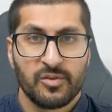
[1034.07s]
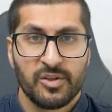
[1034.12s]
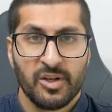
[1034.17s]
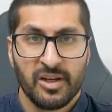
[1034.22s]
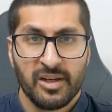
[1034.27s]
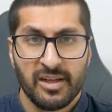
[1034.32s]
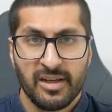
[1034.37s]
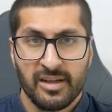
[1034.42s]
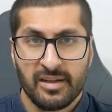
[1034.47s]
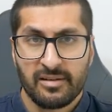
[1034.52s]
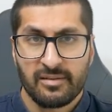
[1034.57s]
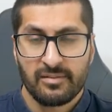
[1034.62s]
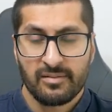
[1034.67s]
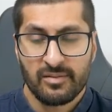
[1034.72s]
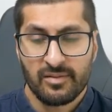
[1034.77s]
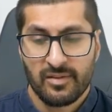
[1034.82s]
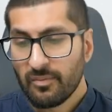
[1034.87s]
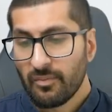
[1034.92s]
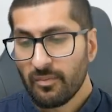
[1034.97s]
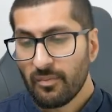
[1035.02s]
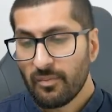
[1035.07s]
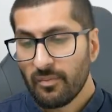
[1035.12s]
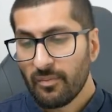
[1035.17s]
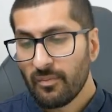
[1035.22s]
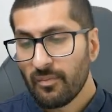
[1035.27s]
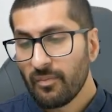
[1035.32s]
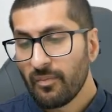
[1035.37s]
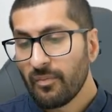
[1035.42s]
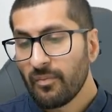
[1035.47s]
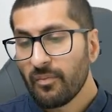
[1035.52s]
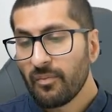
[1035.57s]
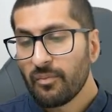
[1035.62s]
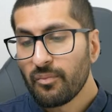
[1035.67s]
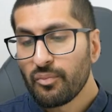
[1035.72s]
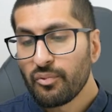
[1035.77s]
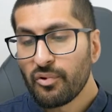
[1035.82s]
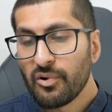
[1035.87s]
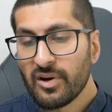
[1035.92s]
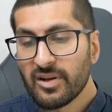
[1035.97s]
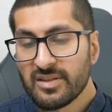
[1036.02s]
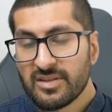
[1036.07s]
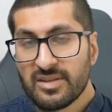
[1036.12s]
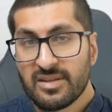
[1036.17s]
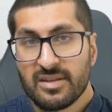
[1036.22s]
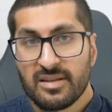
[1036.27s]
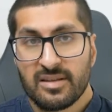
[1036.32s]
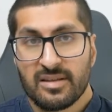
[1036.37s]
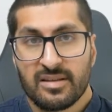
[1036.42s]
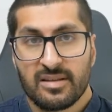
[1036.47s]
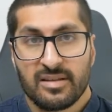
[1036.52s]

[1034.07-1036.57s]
done it, press